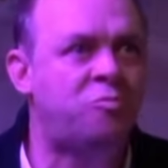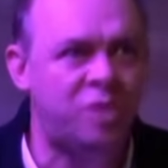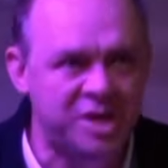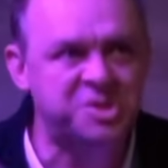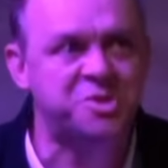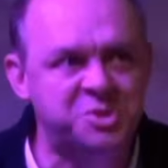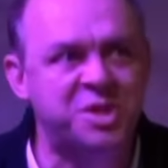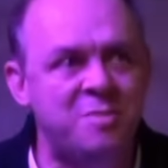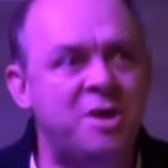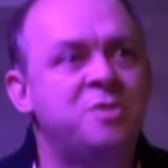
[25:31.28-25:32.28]
what is
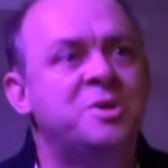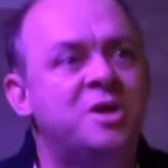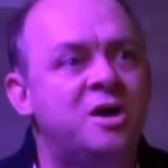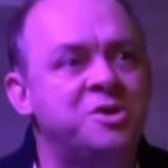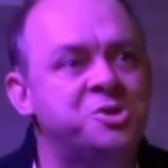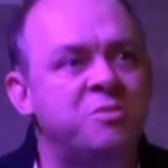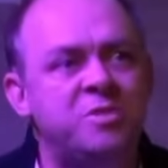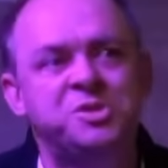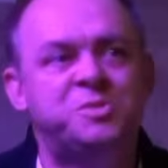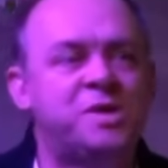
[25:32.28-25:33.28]
interesting about human cognition,
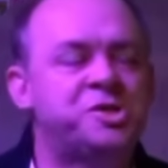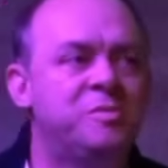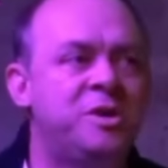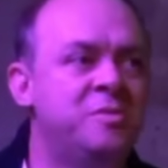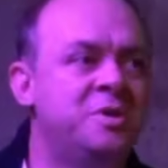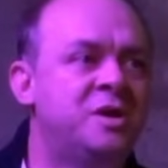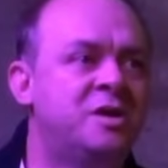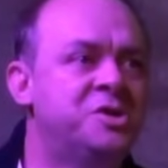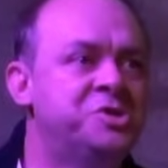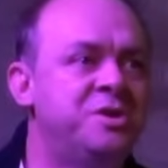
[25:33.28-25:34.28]
what is special about human
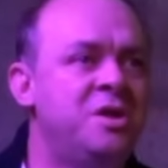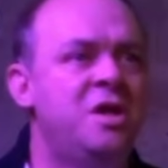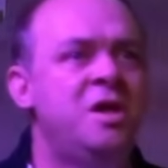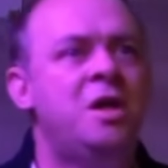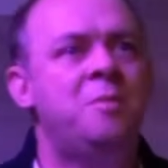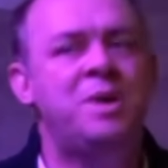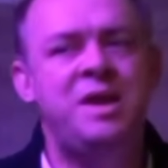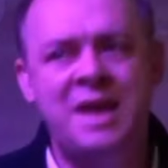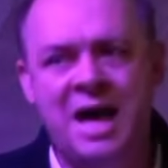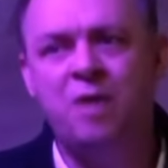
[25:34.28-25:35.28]
cognition,
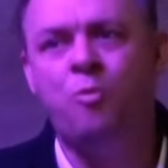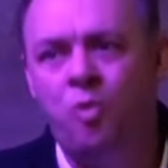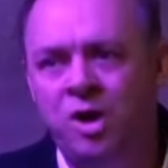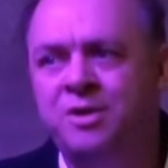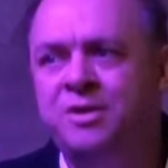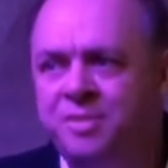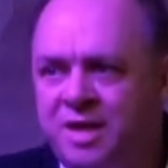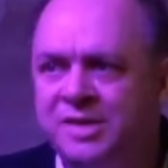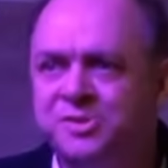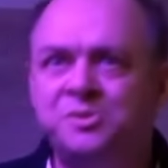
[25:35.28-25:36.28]
but not one
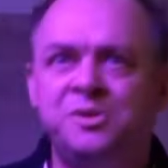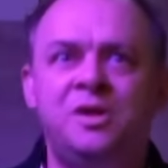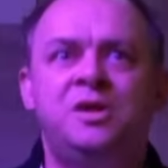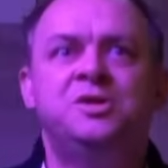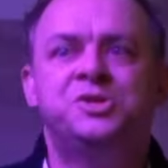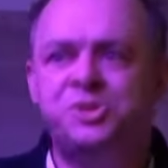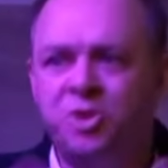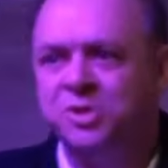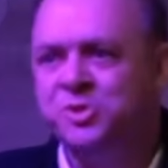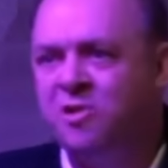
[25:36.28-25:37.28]
that
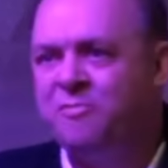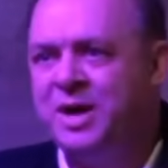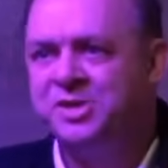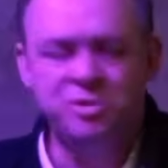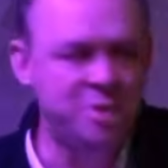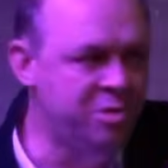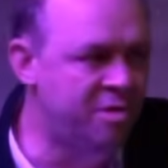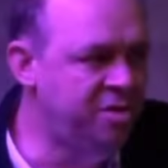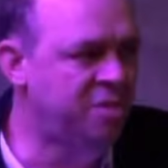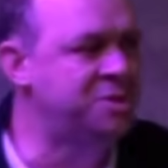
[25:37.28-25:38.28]
starts off by assuming
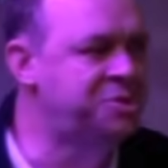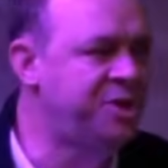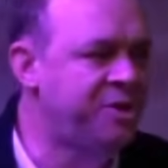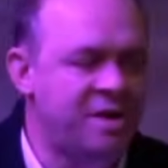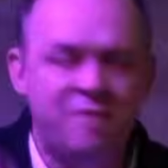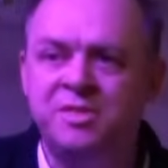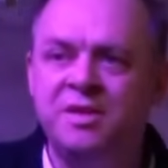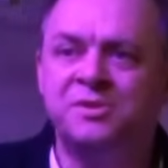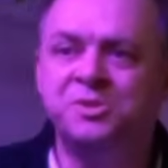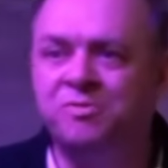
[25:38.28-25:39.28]
you have humans here and
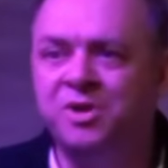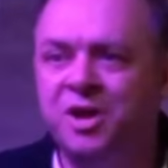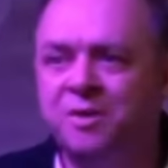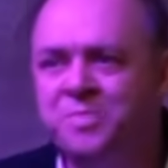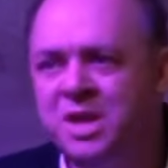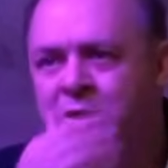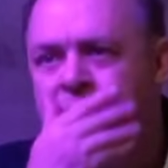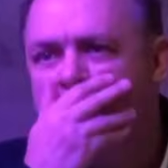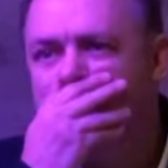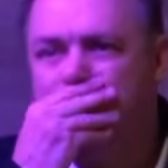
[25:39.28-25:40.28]
everything else over here.
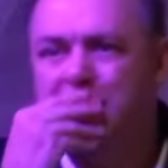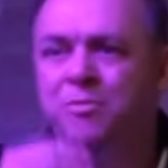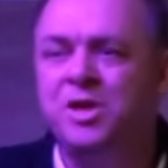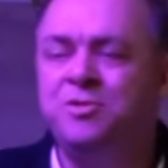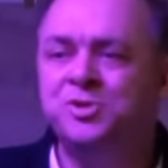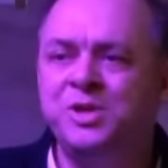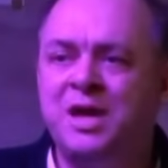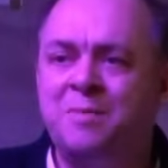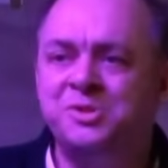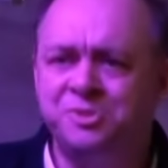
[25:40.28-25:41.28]
Now, what
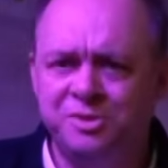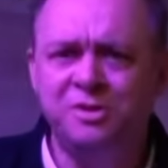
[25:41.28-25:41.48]
usually happens,